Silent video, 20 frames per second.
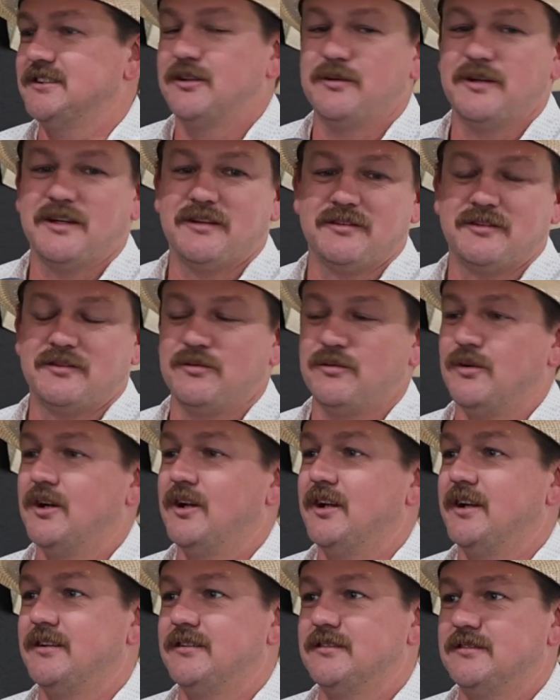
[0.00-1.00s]
We have a
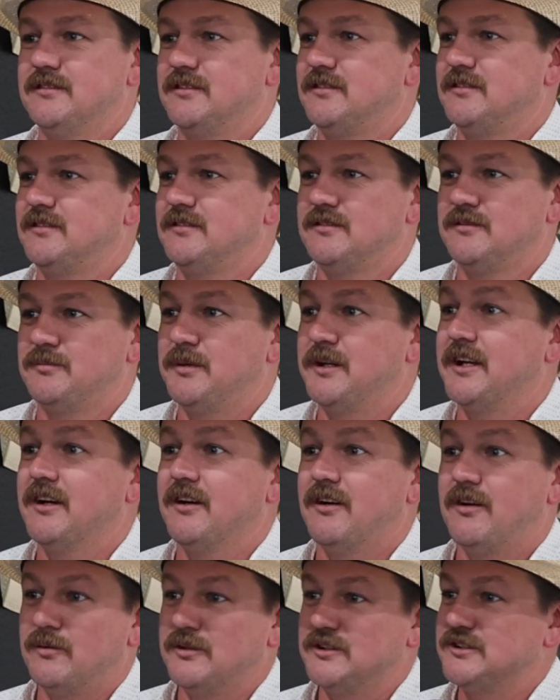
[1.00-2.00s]
really
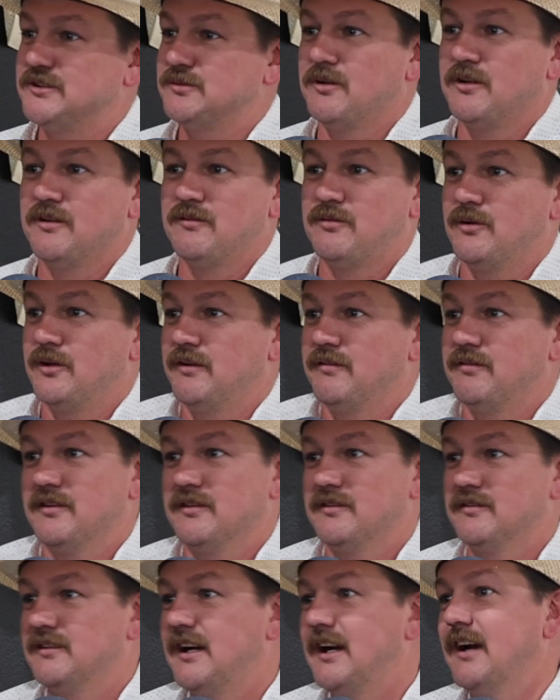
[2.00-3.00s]
Miguel, which has worked for you
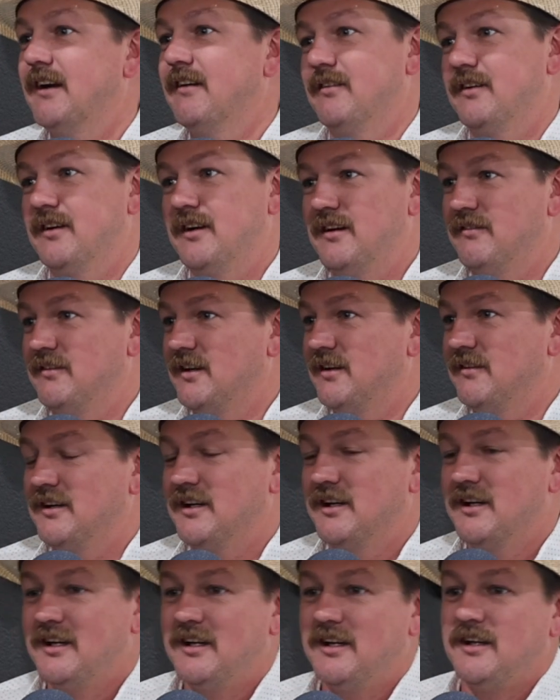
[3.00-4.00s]
forever and ever and ever.